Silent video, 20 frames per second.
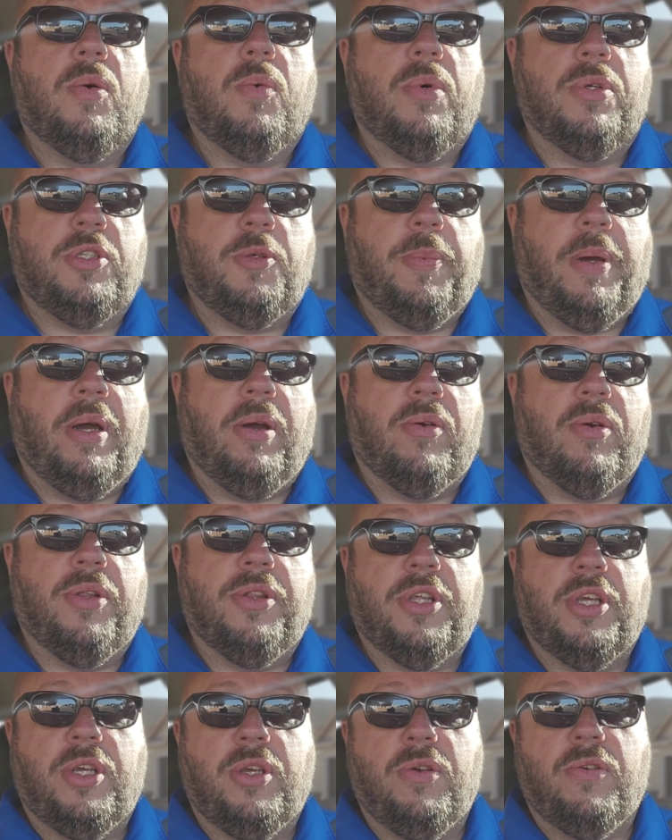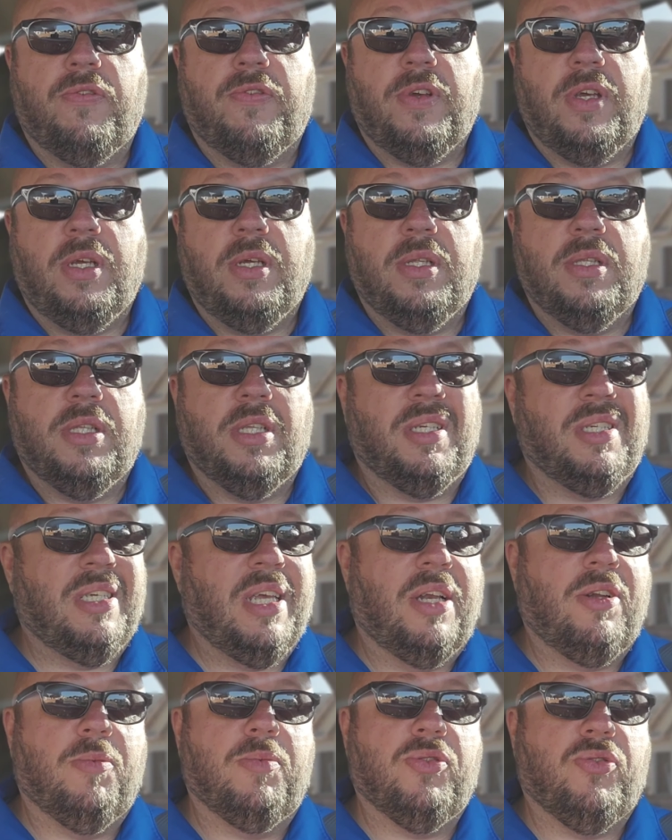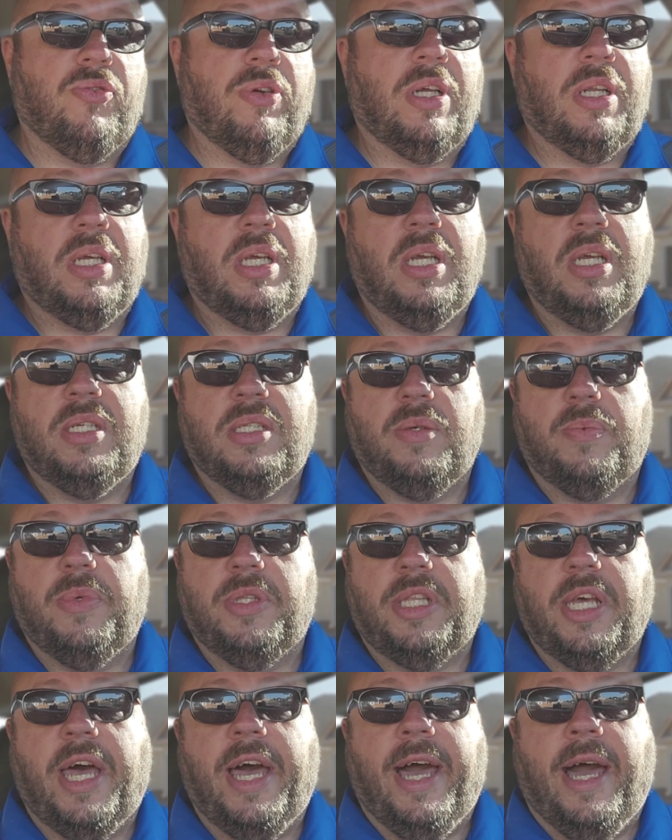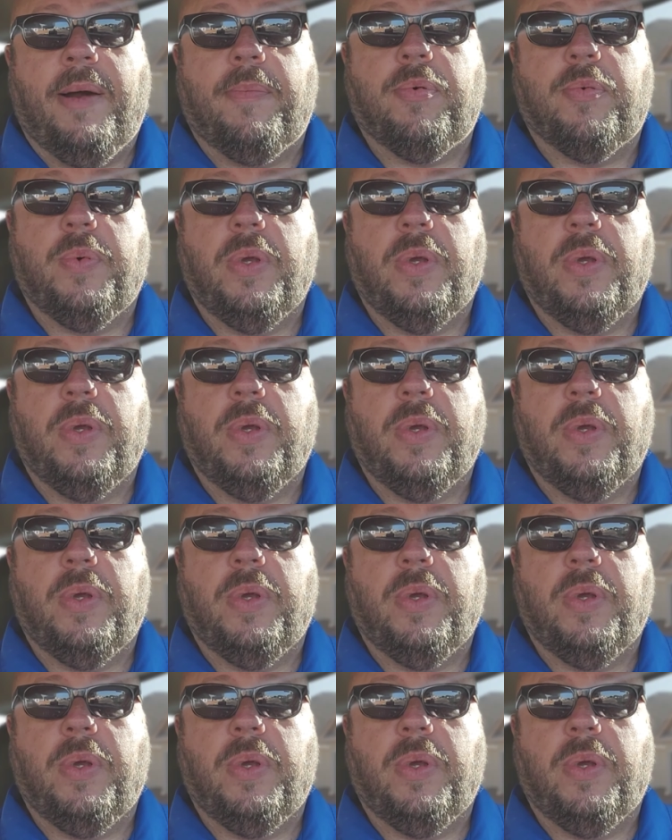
Once you power on the Eufy, the setup's really easy with the app.